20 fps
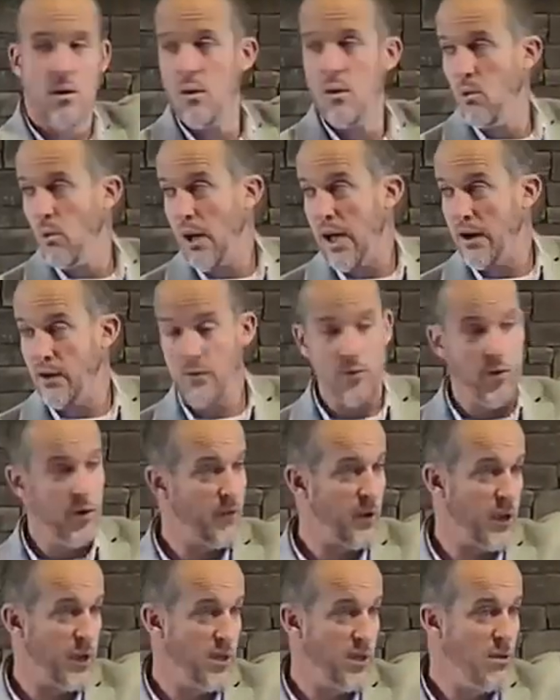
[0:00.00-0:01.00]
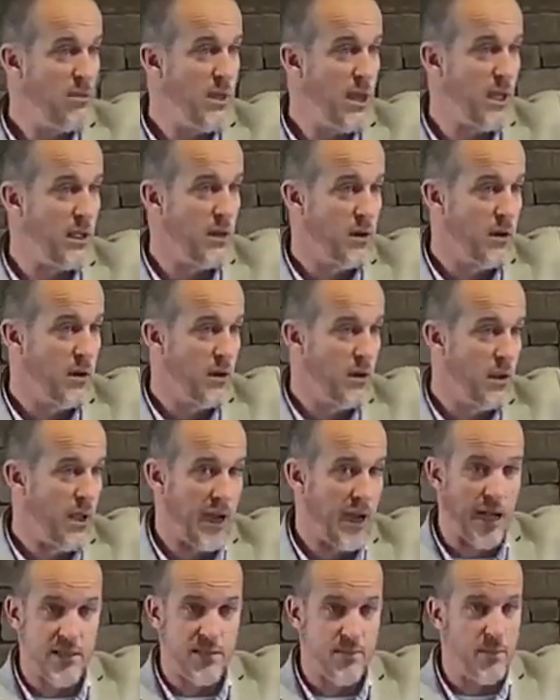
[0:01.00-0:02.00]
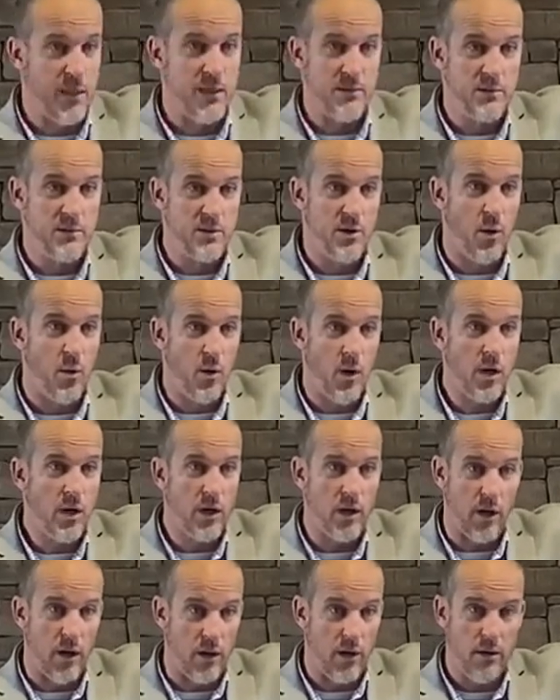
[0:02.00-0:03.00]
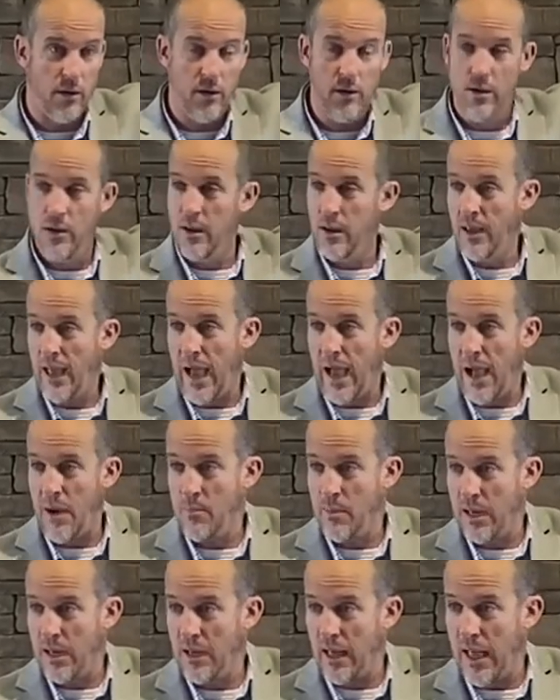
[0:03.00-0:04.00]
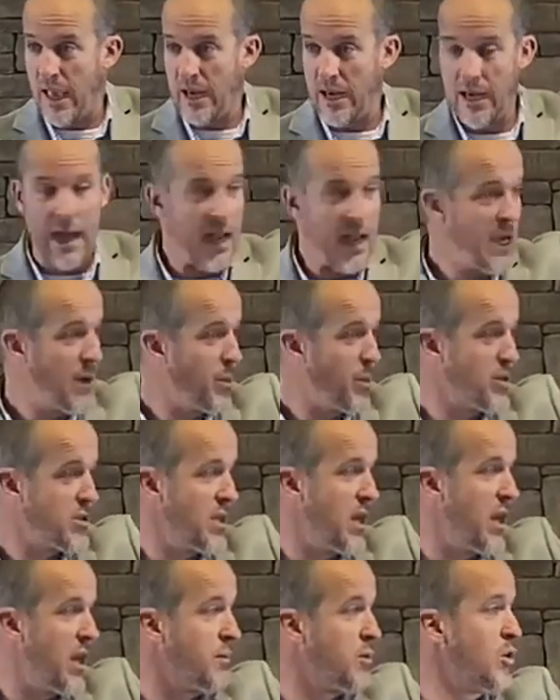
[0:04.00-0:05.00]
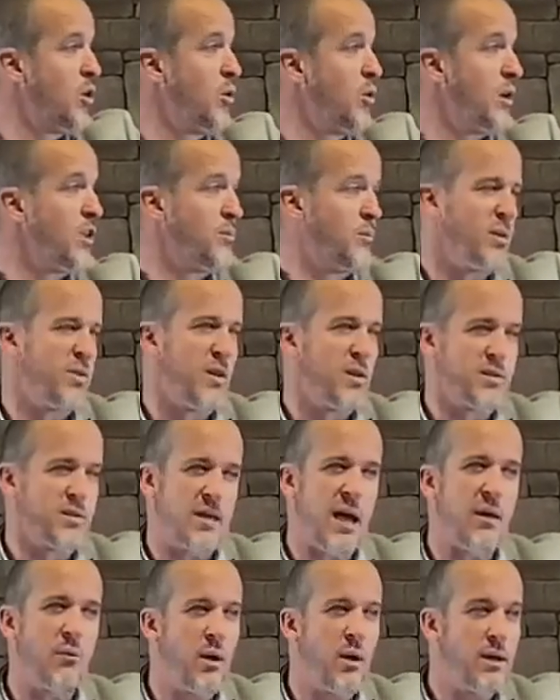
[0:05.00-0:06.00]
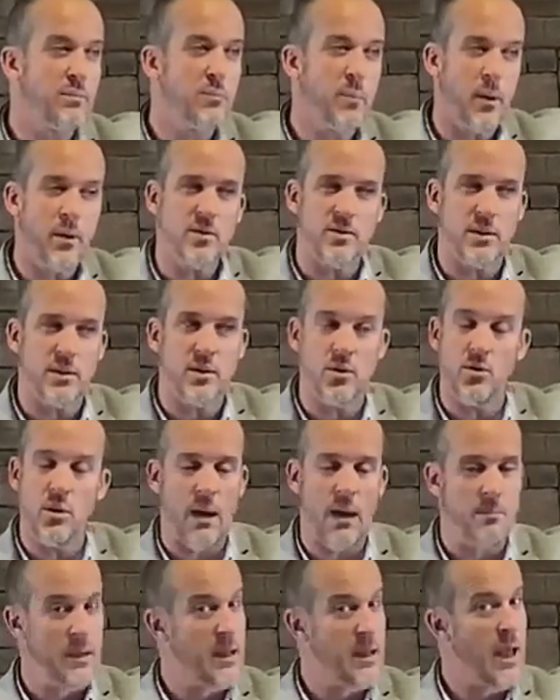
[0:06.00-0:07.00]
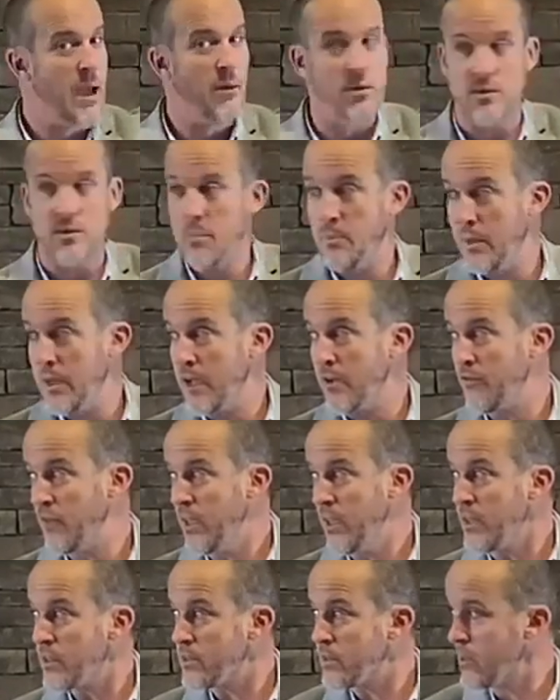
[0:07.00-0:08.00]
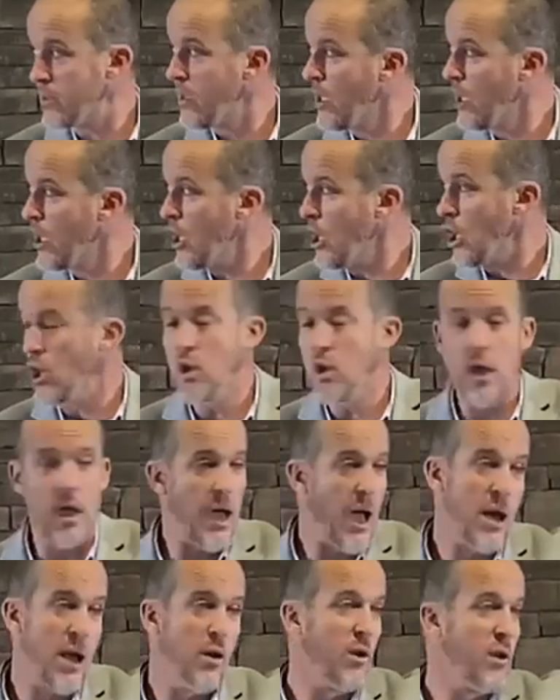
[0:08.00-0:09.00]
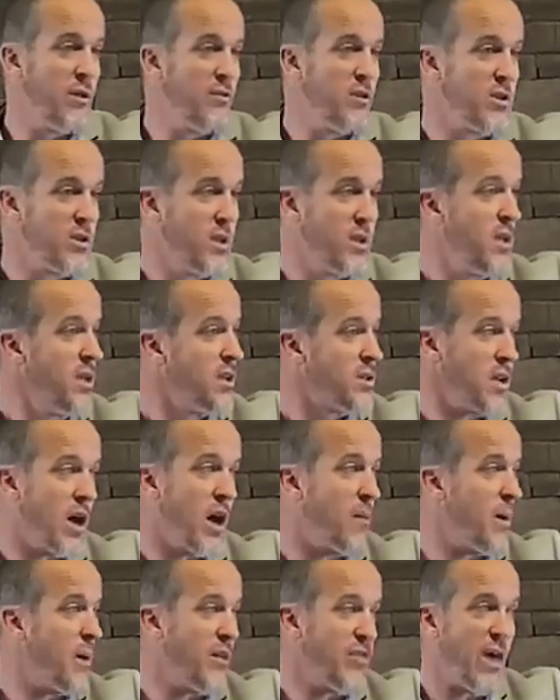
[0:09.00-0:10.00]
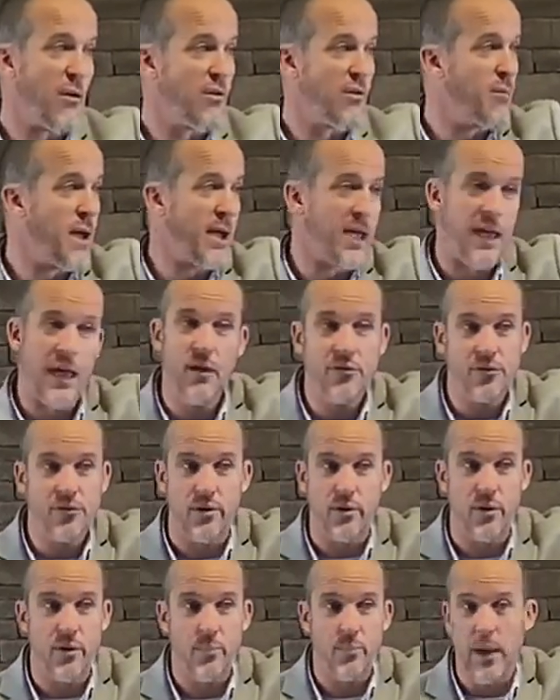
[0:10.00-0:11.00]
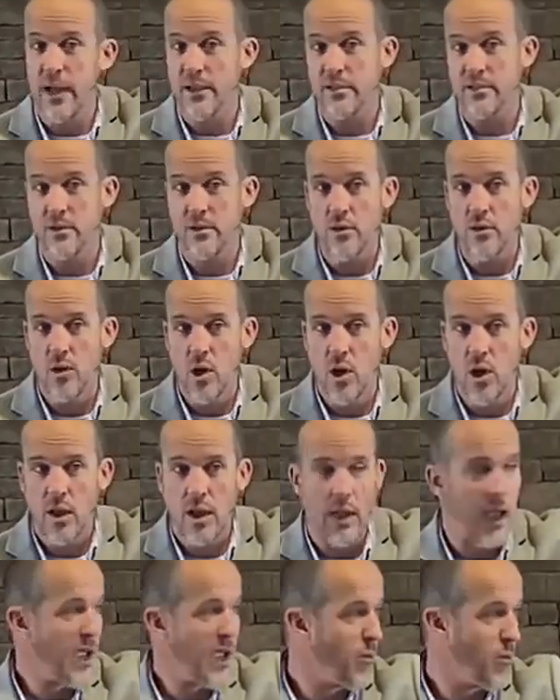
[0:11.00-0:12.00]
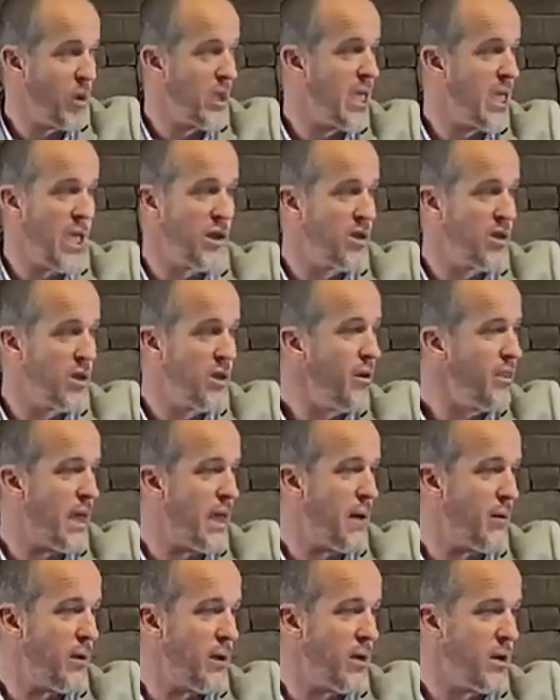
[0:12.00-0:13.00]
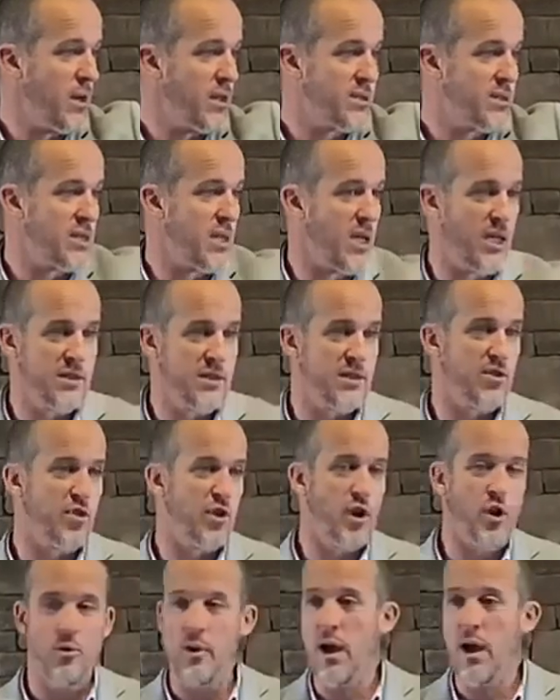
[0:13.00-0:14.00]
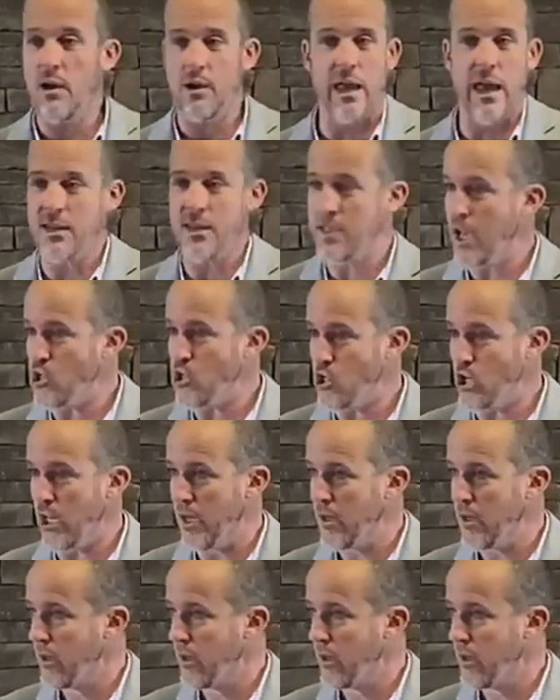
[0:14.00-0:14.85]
Well, I don't know if I can do that. I got some things I'm still working on. I mean, like 90% I'm cool with, but there's that one person who, I mean, that was a big offense. You can, I don't even talk about that with my counselor, pastor. Like, I, we can't deal with that one. It's, the, it's a third rail, can't touch it.